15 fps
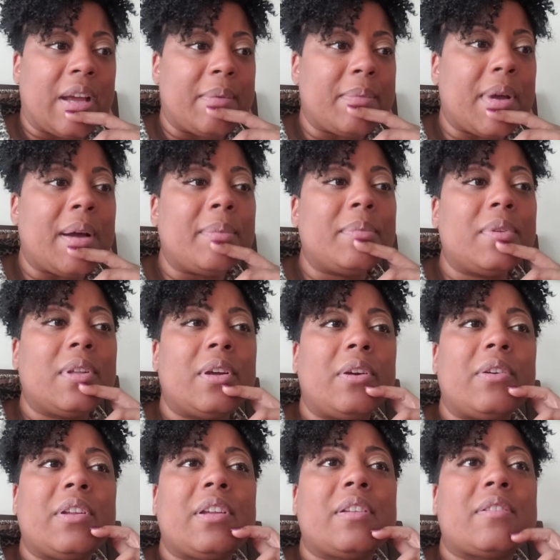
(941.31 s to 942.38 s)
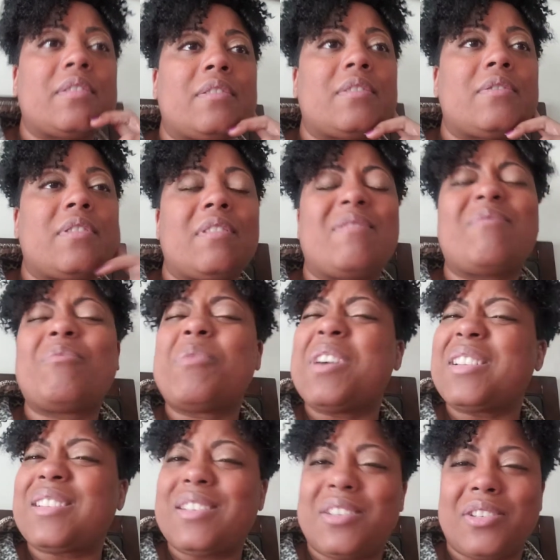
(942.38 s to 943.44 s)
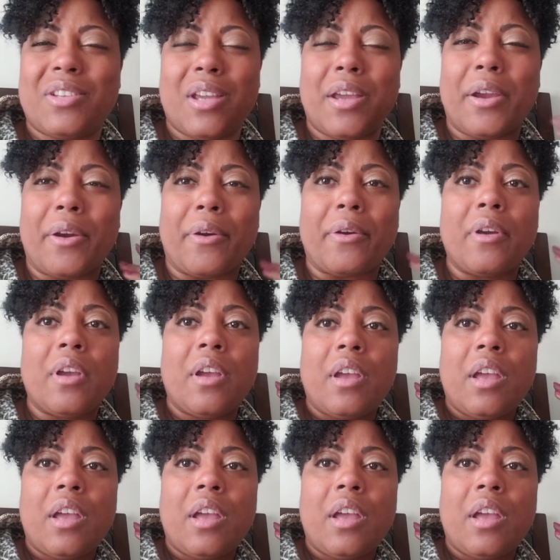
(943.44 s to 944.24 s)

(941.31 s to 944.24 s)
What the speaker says: I'm learning what to share